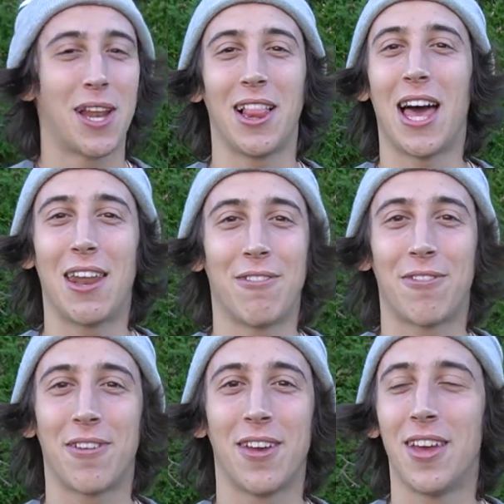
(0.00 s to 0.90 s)
Met a lot
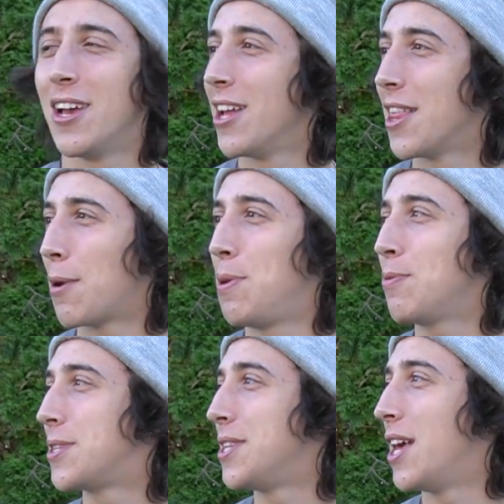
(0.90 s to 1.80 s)
of
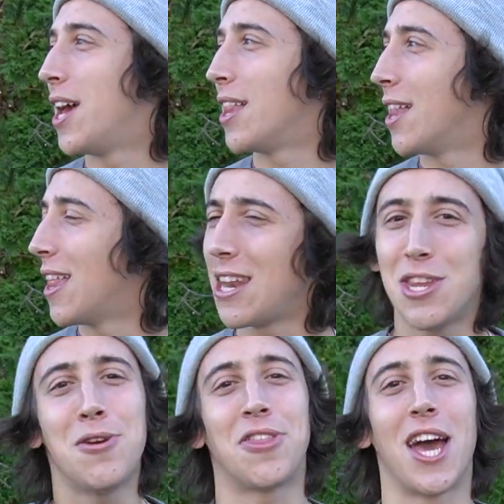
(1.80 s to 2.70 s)
people today, a lot
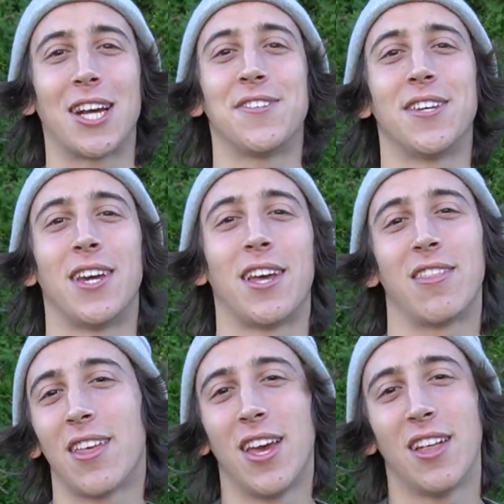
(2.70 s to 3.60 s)
of youth actually,
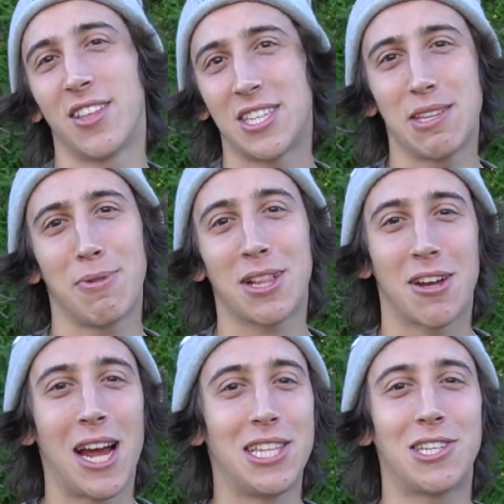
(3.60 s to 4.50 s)
and they seem
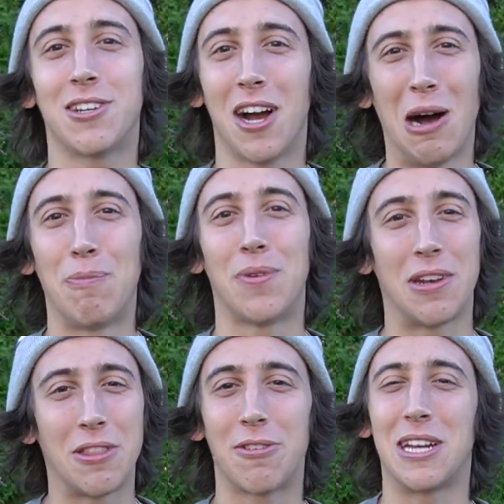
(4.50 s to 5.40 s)
like their heads are up
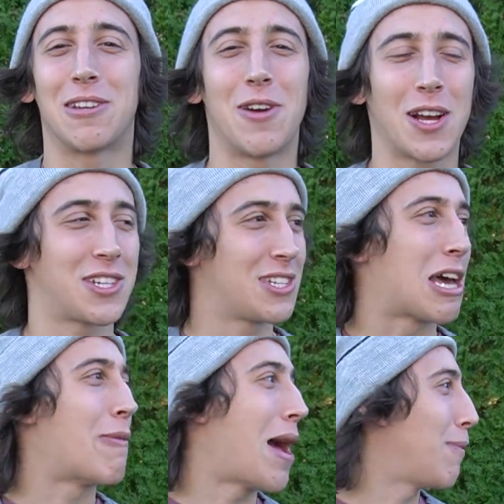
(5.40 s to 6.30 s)
and in the right direction,
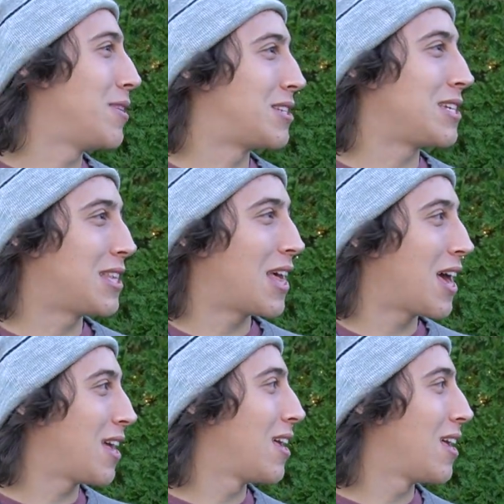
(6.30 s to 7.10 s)
so I'm happy to see that.